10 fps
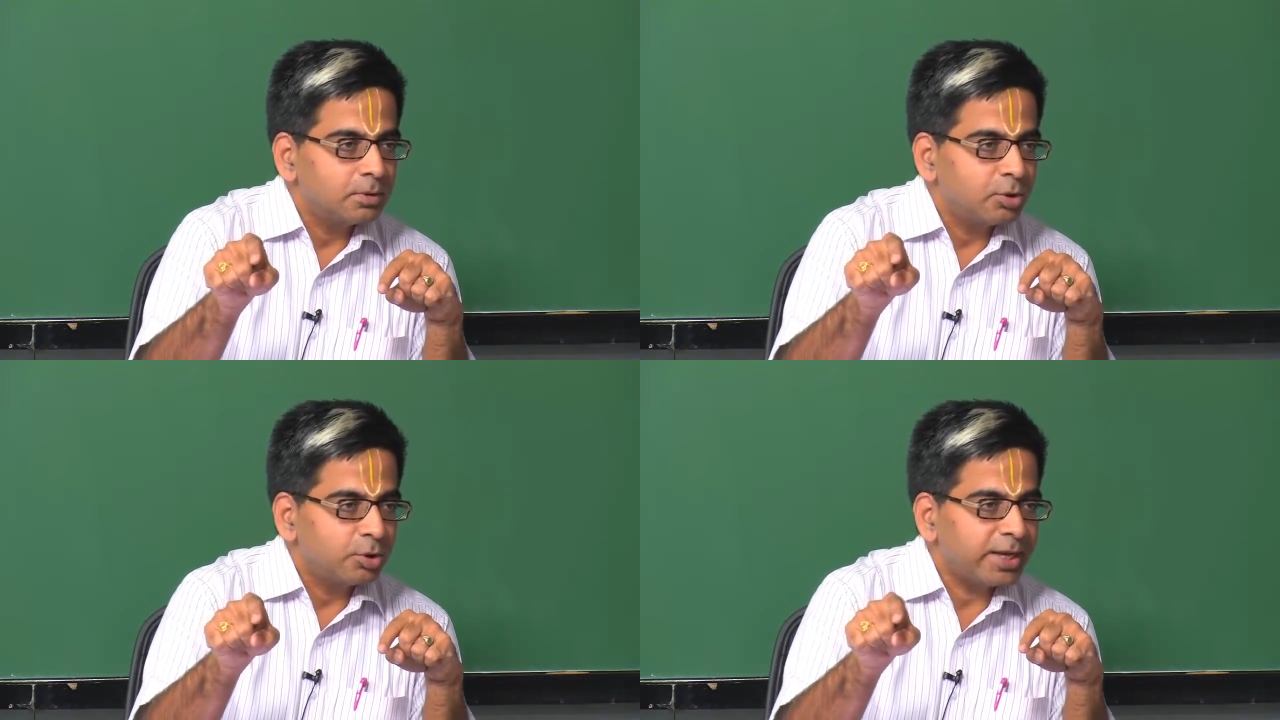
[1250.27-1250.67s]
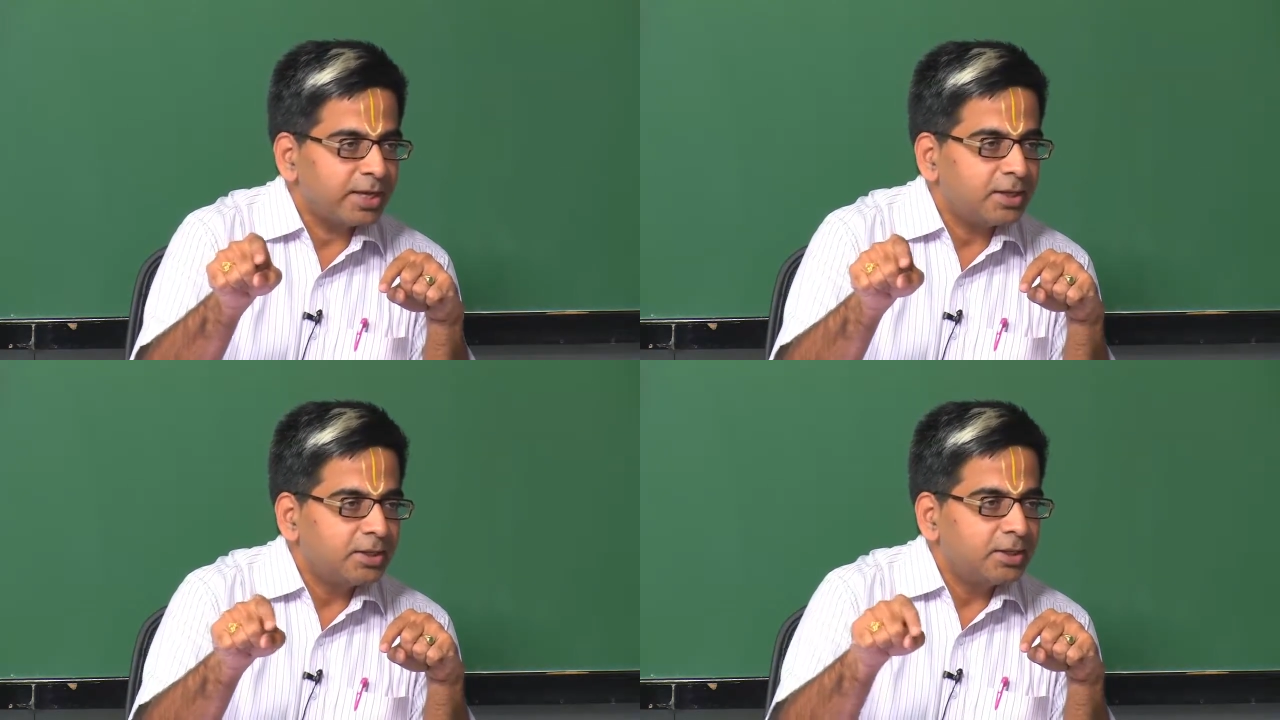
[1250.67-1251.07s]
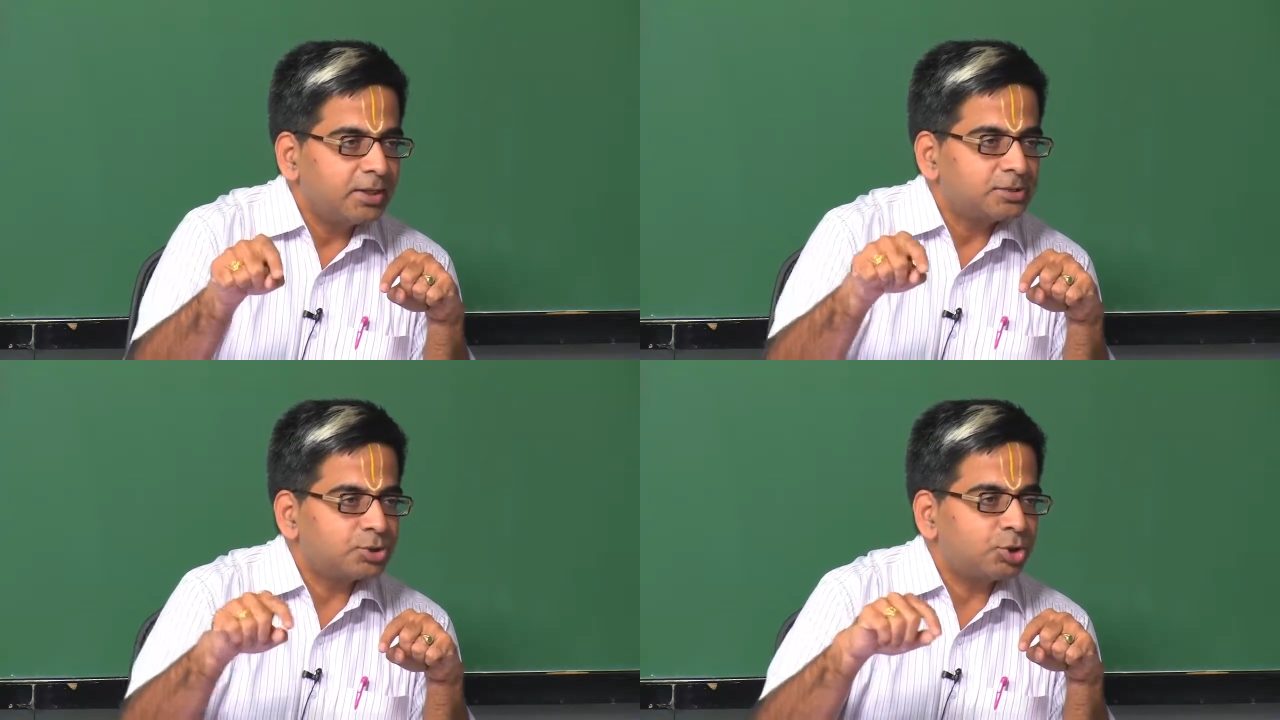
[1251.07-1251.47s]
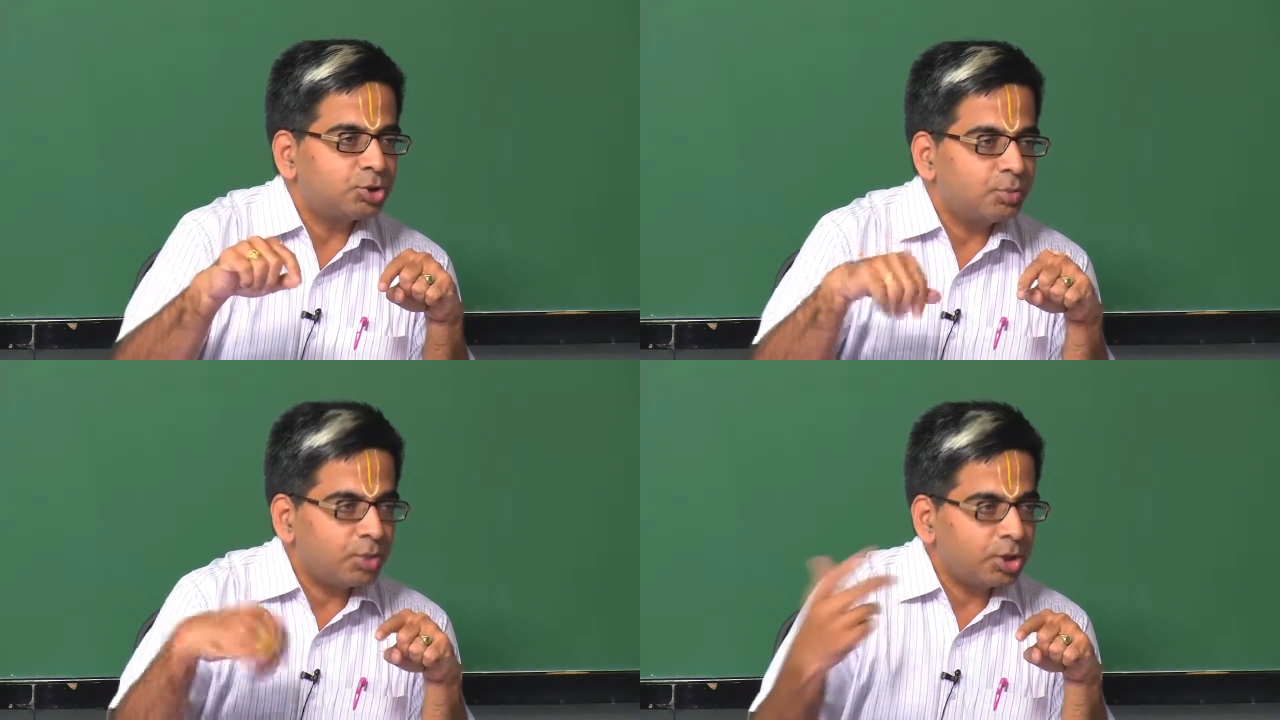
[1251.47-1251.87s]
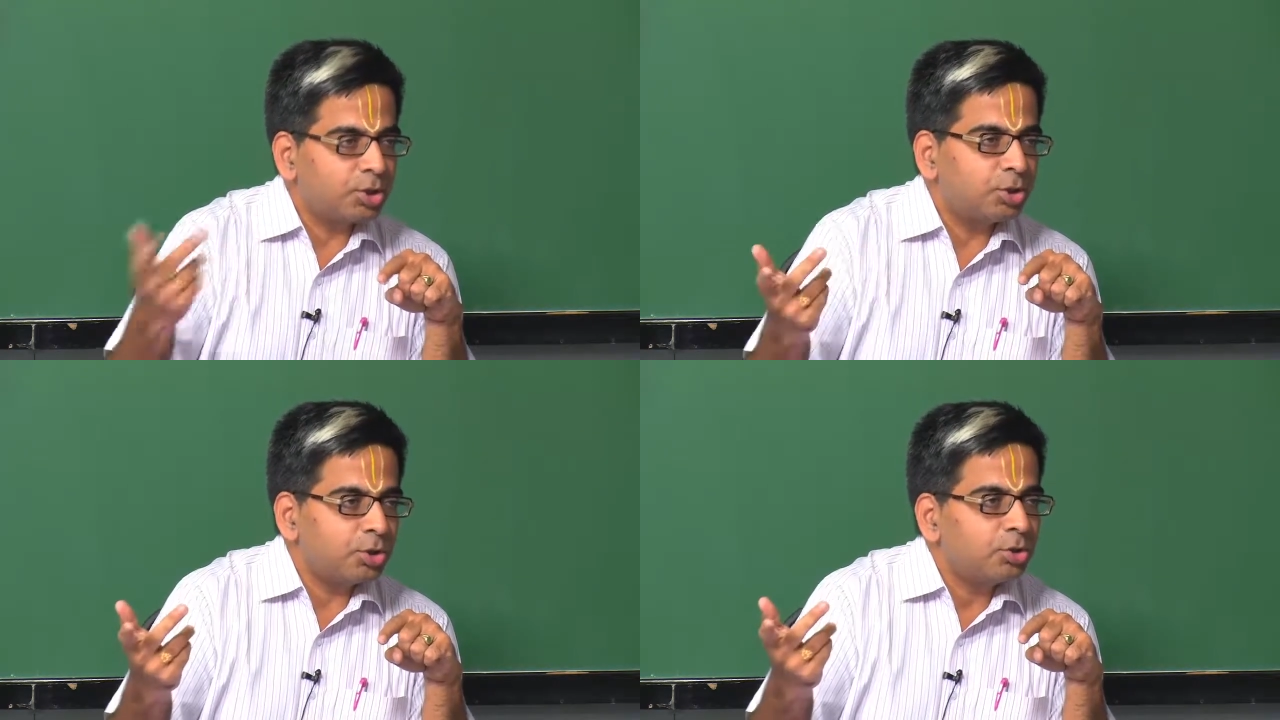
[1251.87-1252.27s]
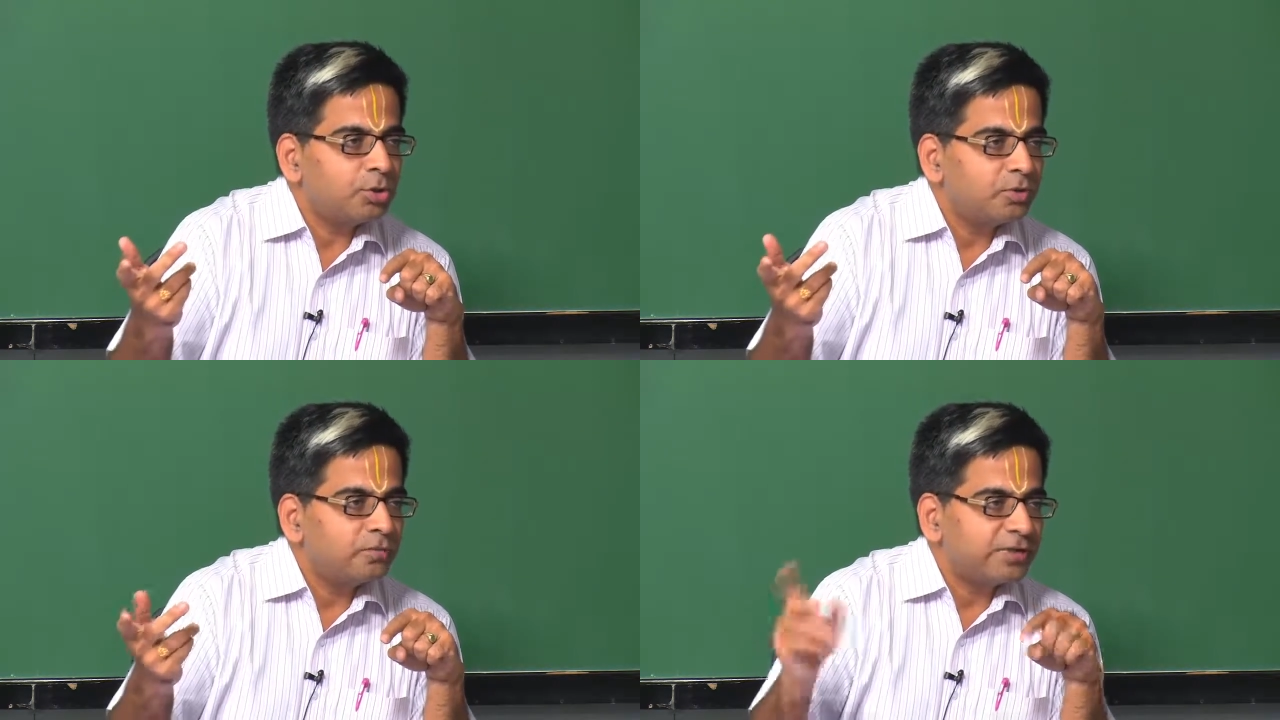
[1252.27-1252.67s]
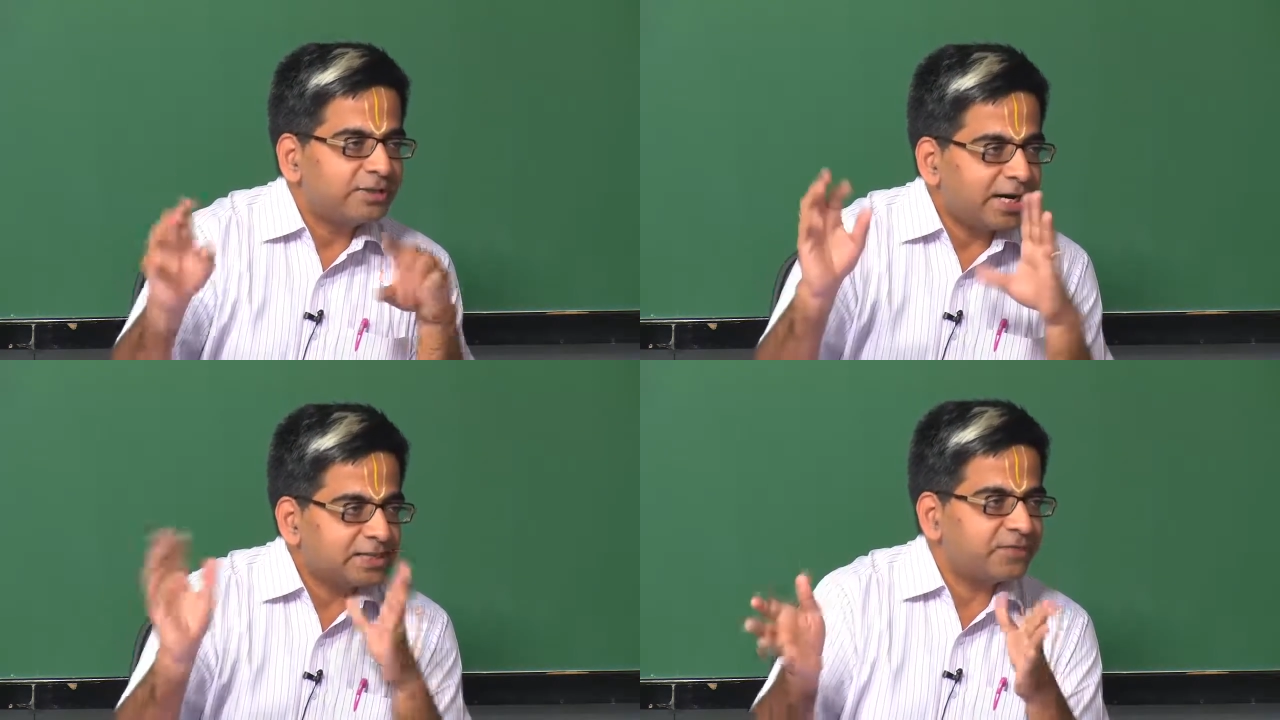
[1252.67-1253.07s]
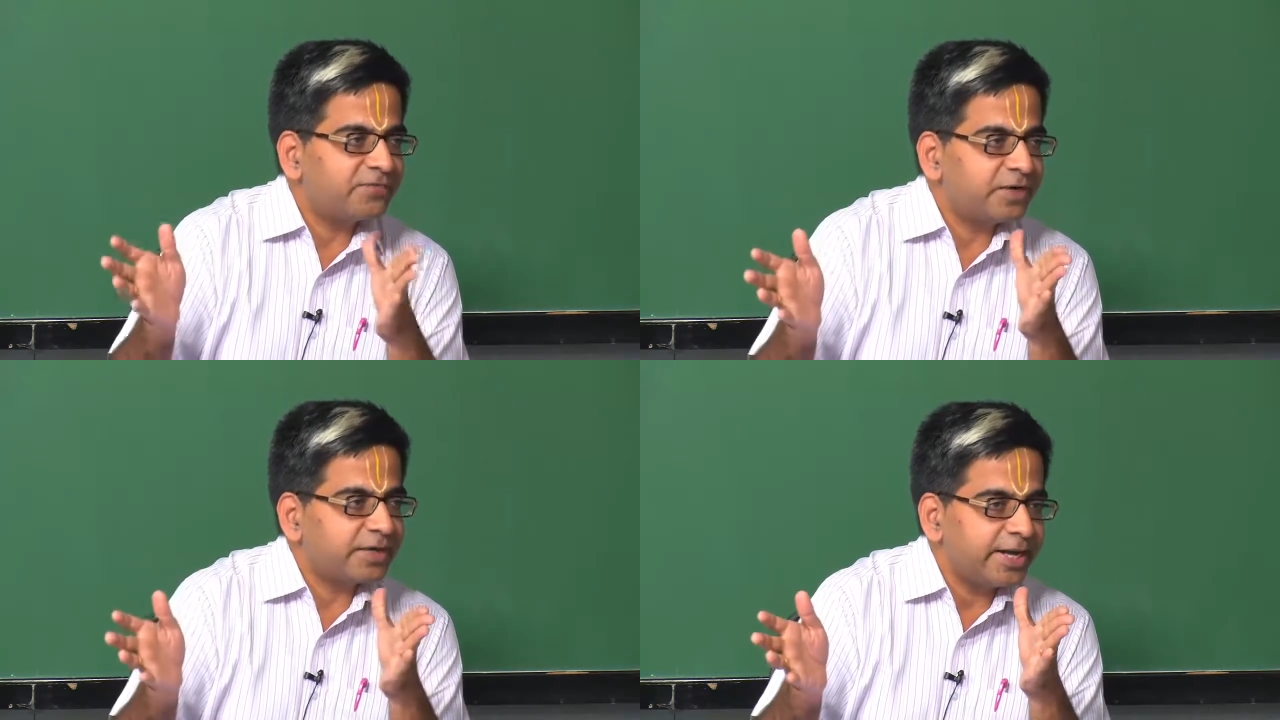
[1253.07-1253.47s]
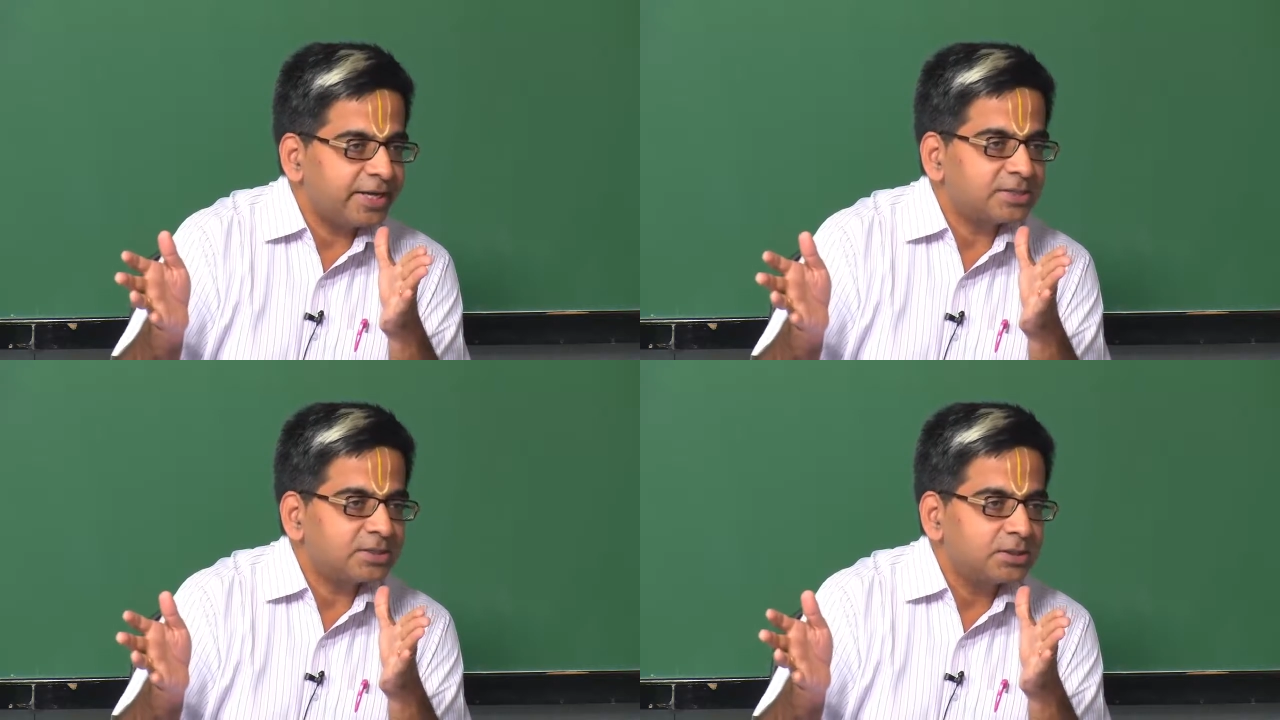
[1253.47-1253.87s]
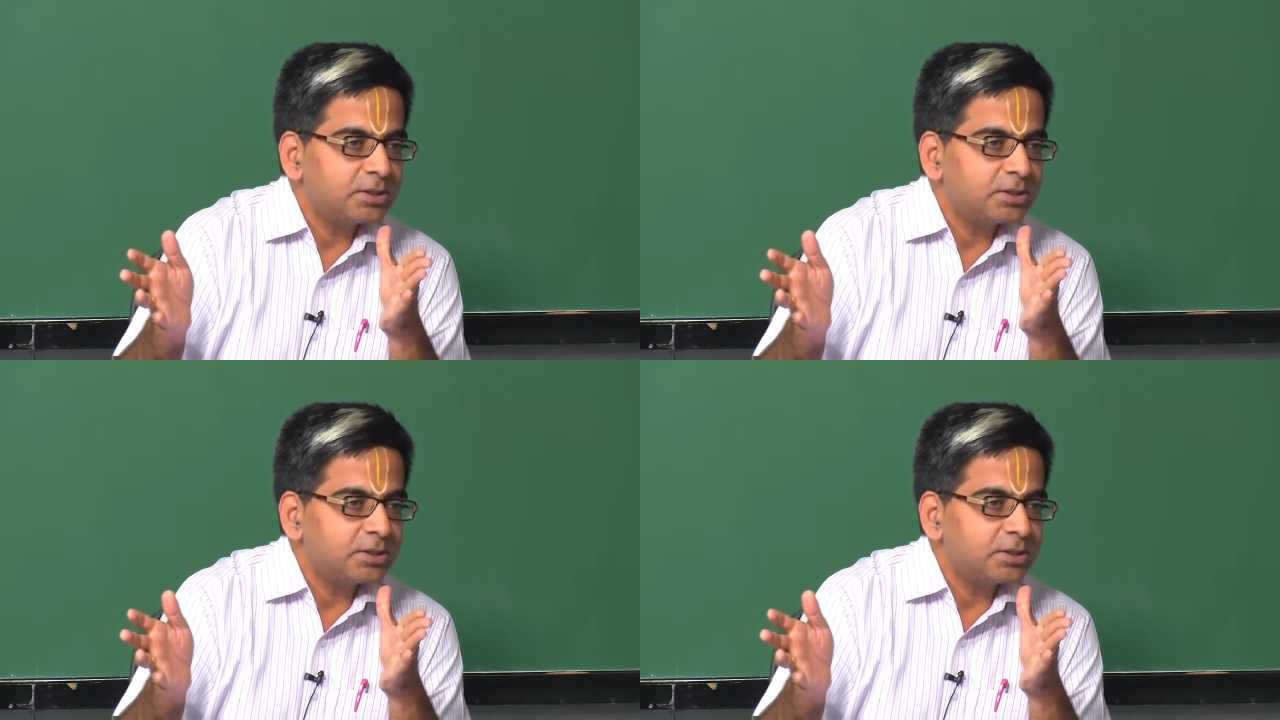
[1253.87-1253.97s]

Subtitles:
Okay. So, tomorrow with that ciphertext,